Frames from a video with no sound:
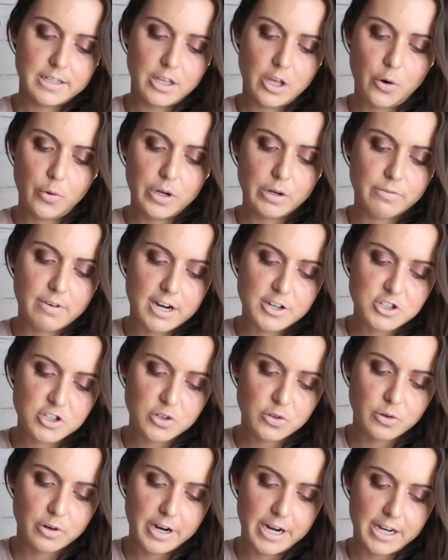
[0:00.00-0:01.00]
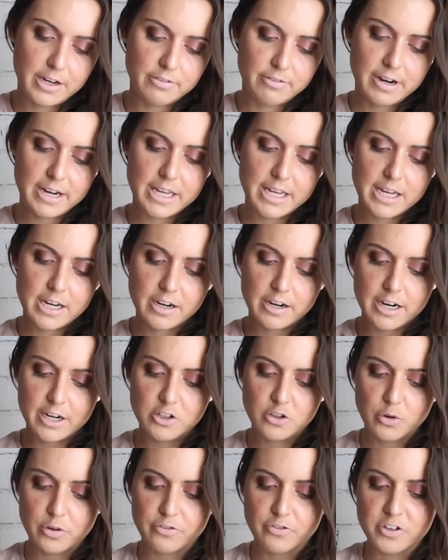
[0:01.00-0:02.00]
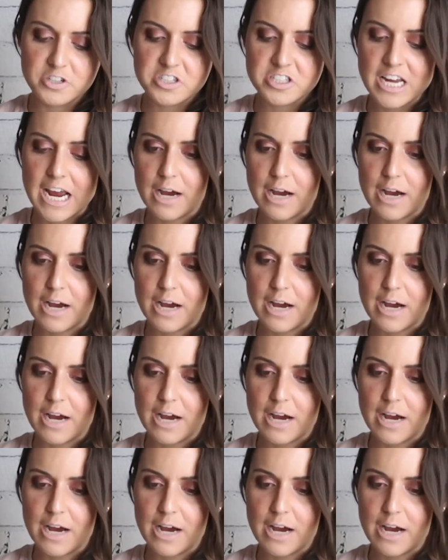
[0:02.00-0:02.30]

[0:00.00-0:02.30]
going retrograde right here in your first